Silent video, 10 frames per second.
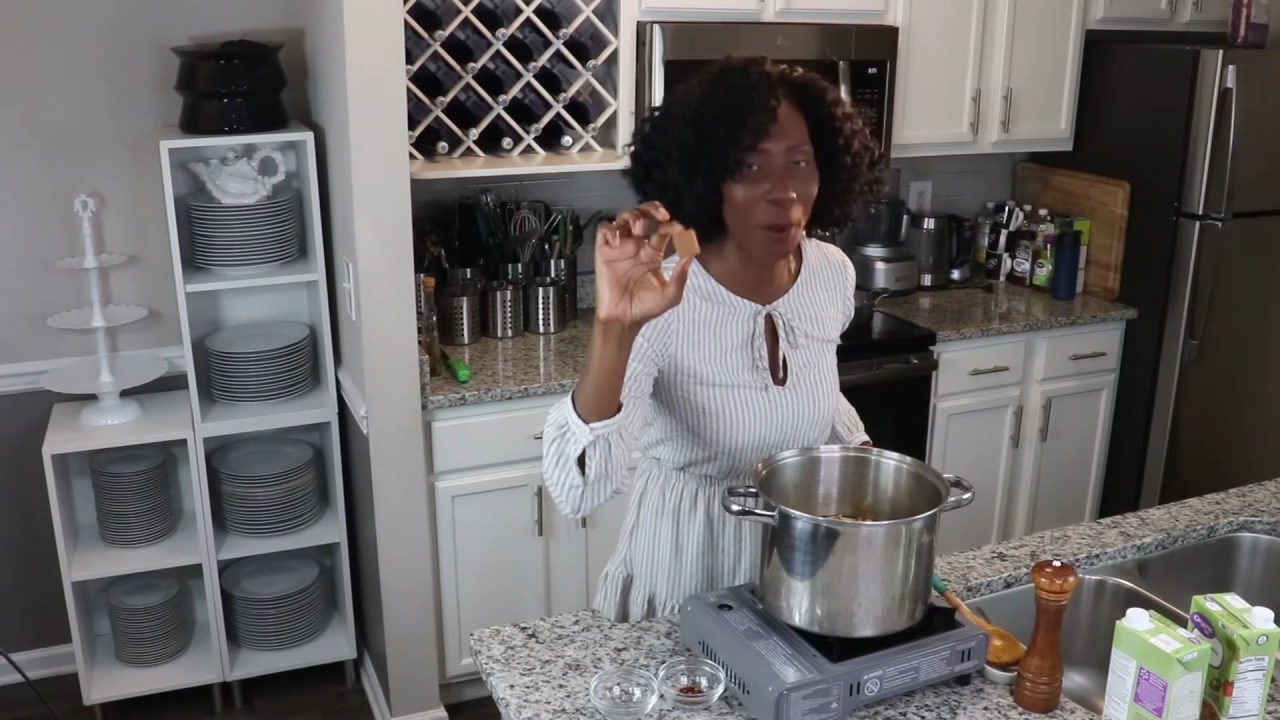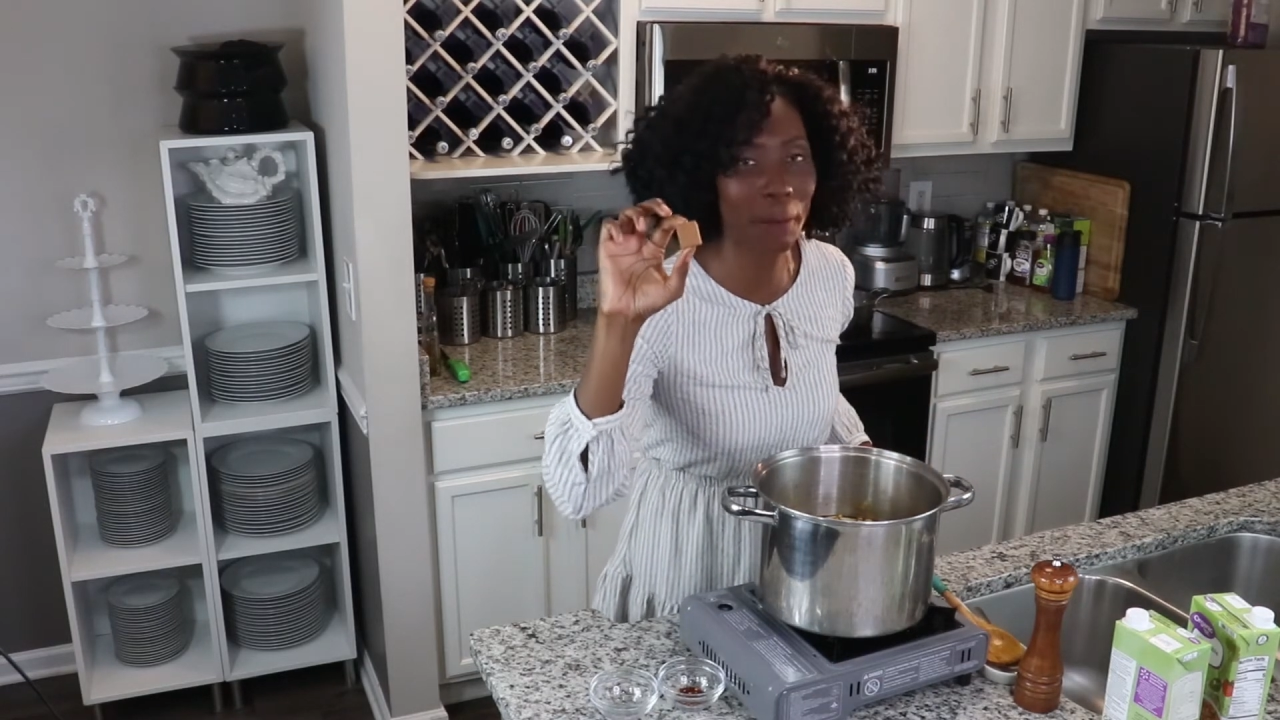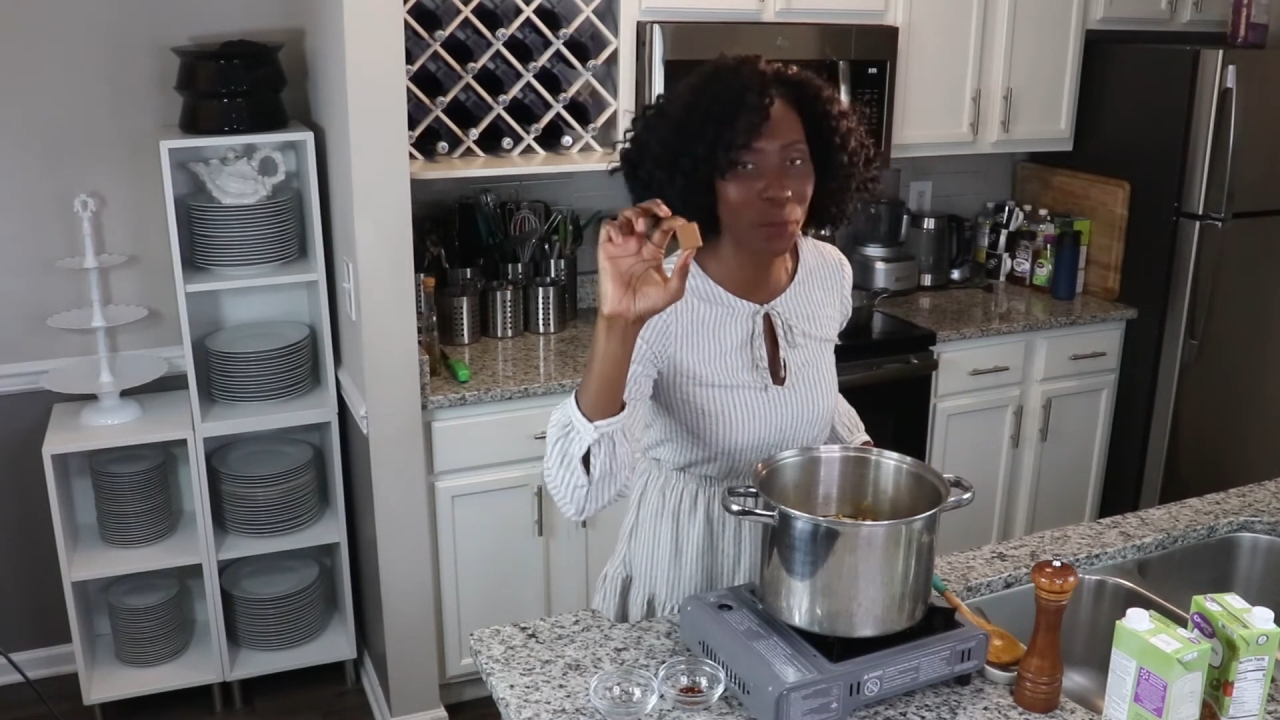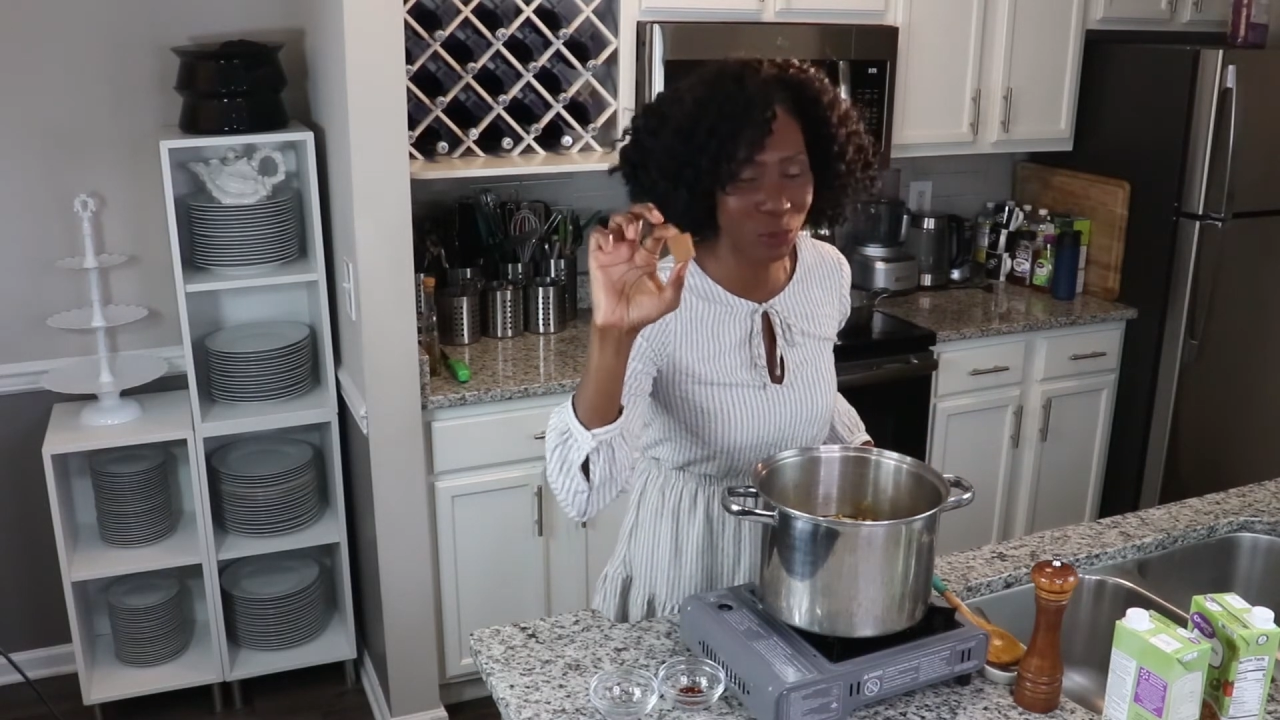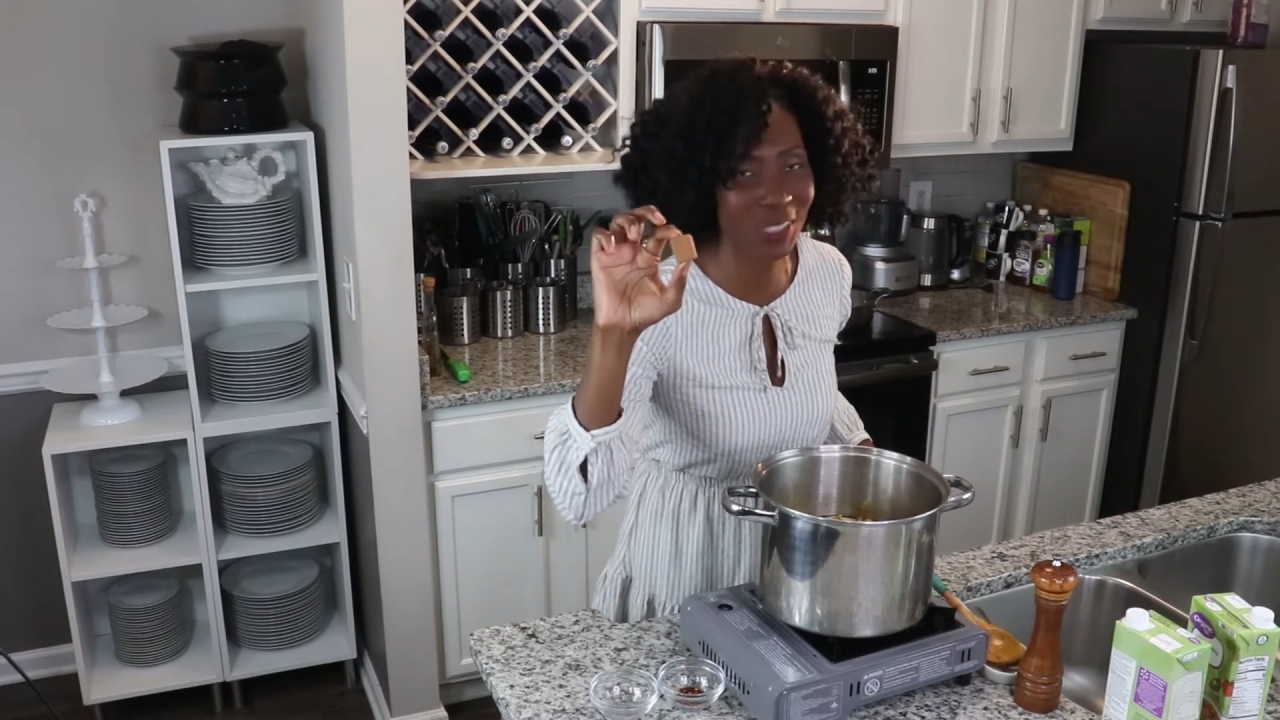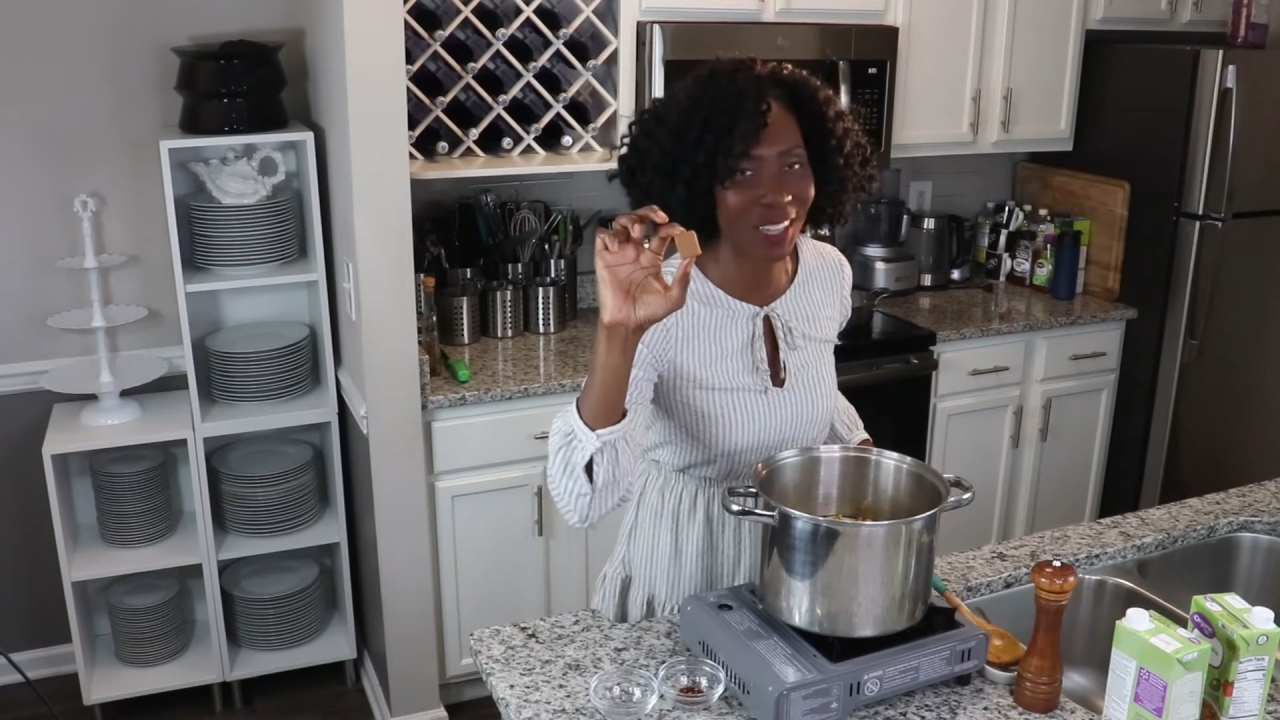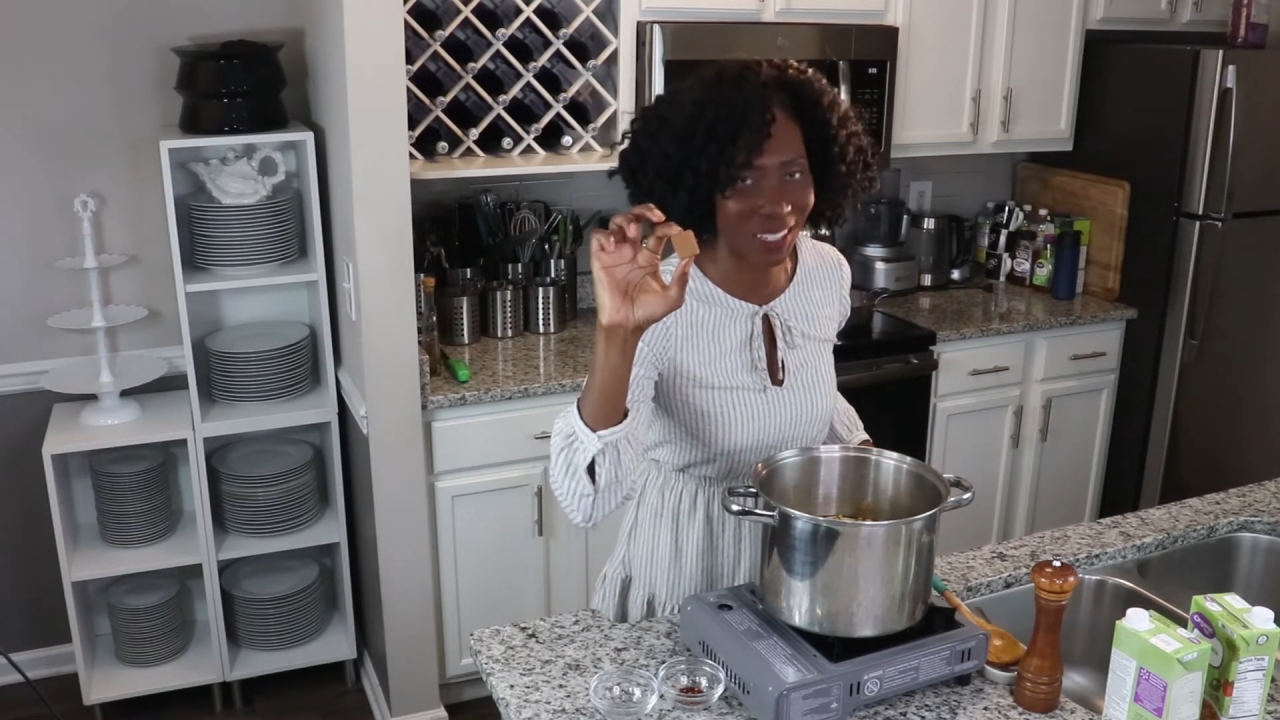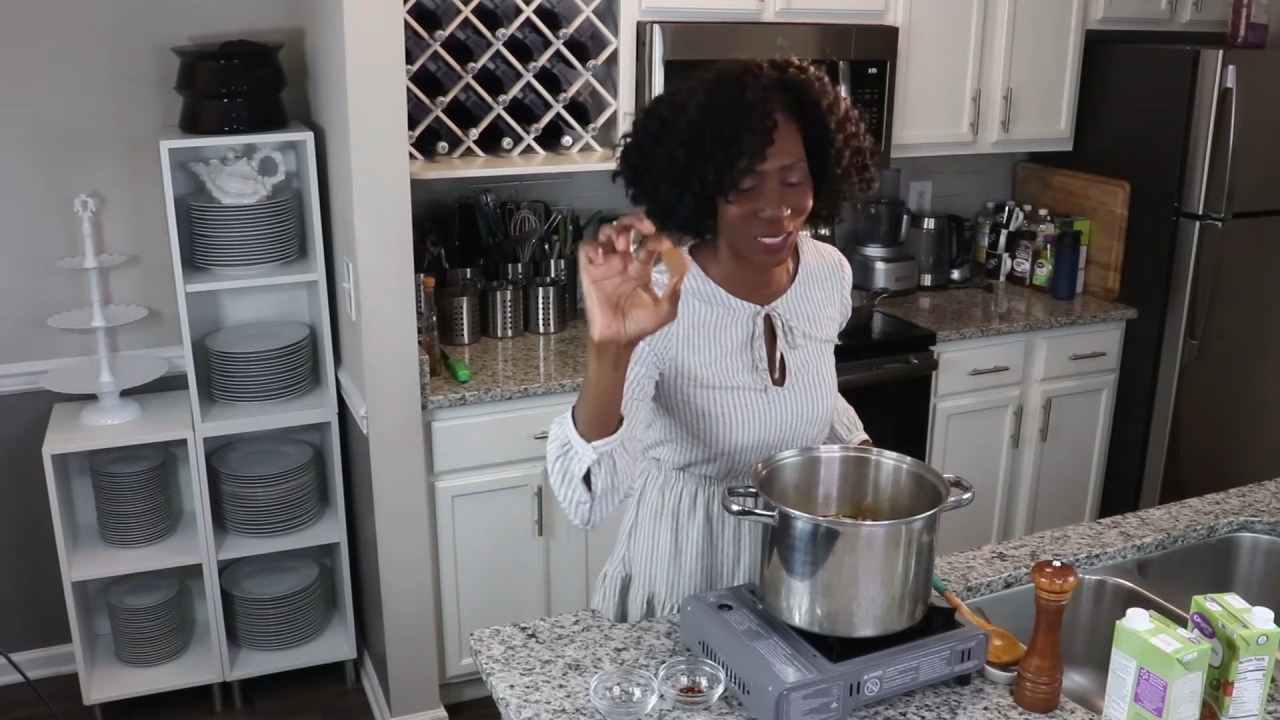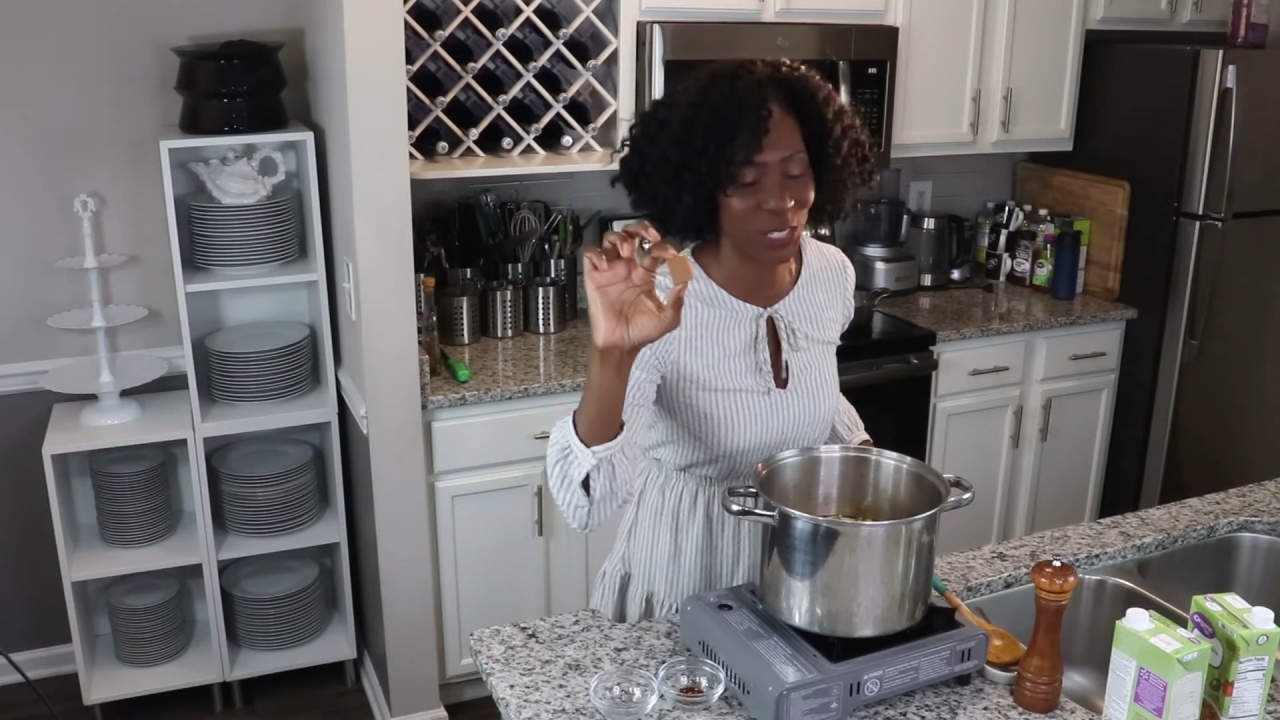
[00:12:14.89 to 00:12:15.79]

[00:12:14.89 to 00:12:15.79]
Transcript: bouillon